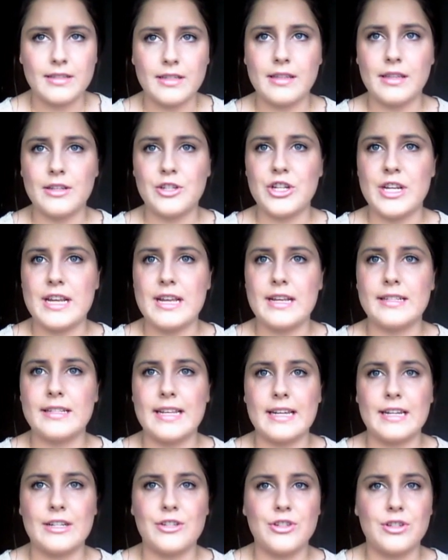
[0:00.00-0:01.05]
to the cheeks, and
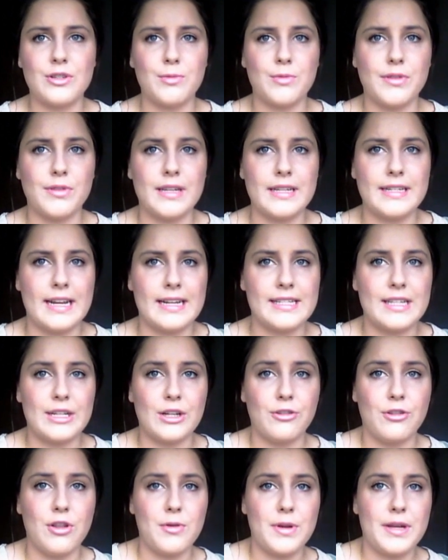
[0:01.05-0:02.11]
it's just really nice and
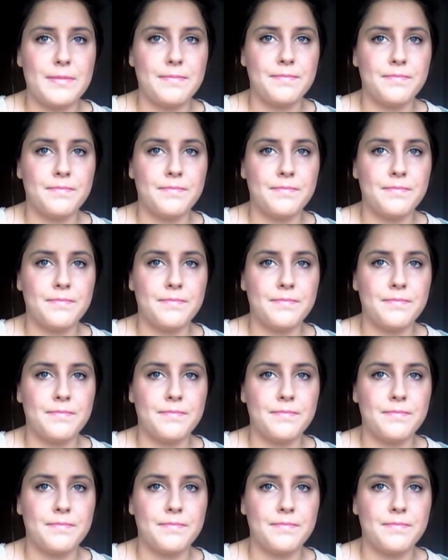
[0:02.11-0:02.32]
glowy.